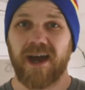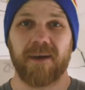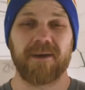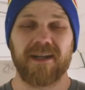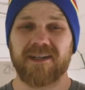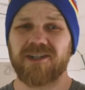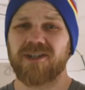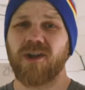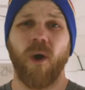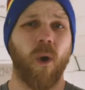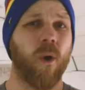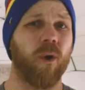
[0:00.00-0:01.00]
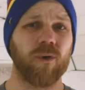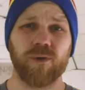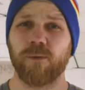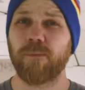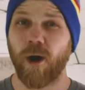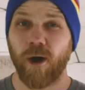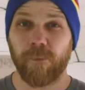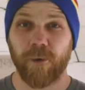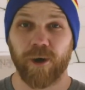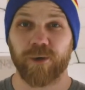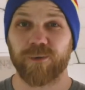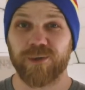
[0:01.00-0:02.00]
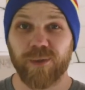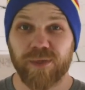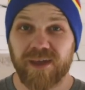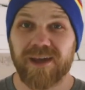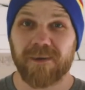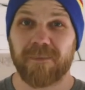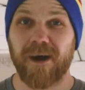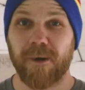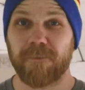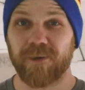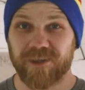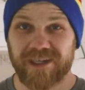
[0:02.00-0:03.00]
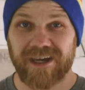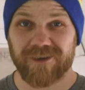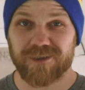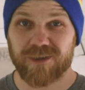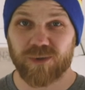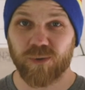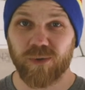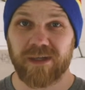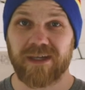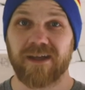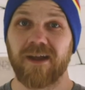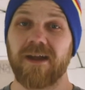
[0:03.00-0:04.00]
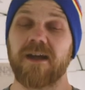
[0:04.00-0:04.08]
I mean, it's just a whole new ballpark when you think about building out a Skoolie.